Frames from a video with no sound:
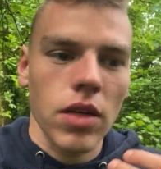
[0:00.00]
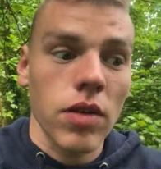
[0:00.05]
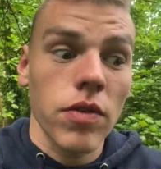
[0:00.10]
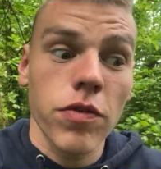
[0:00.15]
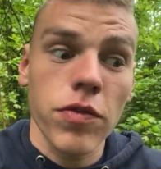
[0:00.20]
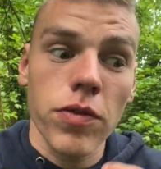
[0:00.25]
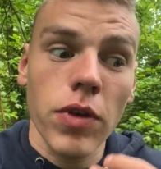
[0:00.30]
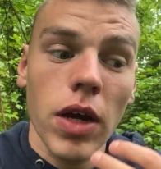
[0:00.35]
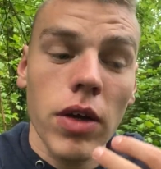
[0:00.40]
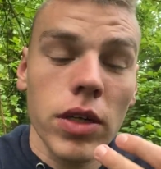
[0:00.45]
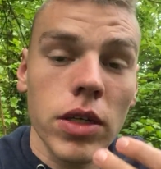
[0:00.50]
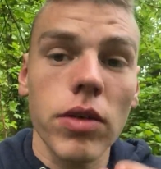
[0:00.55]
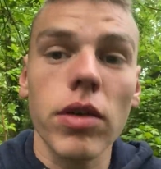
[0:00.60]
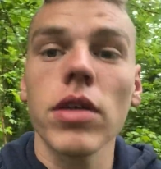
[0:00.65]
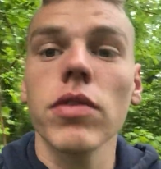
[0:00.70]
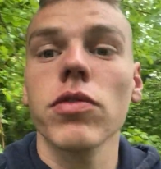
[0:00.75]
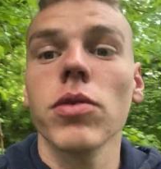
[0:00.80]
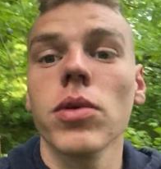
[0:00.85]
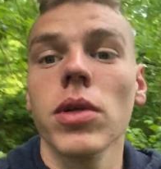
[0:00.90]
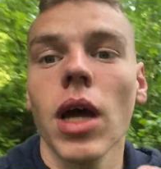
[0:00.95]
And I'm very
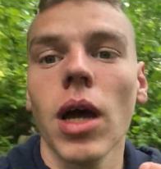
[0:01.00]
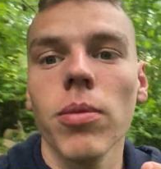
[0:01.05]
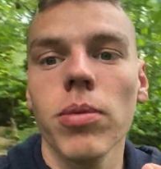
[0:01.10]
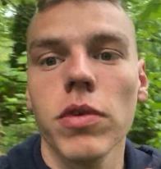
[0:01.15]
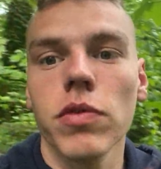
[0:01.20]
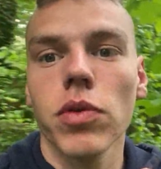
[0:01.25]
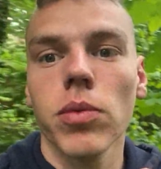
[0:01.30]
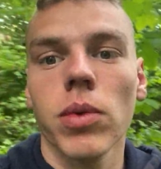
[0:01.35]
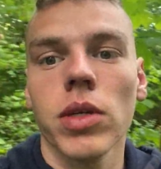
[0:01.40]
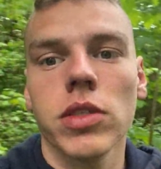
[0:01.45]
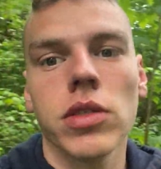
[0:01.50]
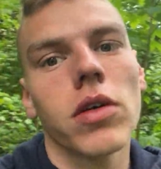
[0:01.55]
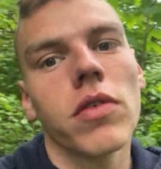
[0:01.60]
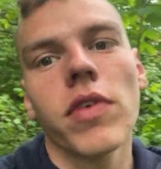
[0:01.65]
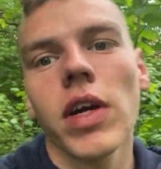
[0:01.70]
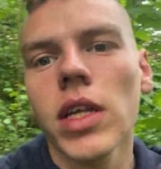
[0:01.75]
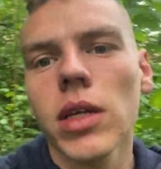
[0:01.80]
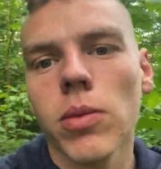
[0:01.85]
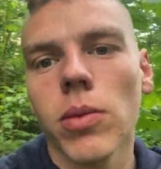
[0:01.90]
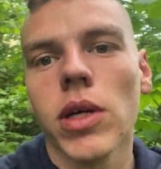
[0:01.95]
grateful and happy for
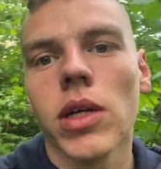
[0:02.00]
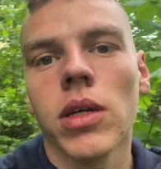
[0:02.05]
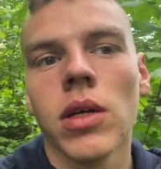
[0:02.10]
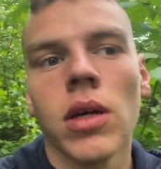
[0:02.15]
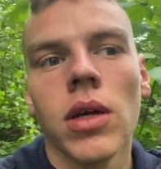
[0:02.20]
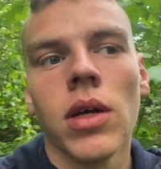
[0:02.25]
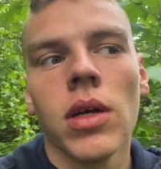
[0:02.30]
myself anyway.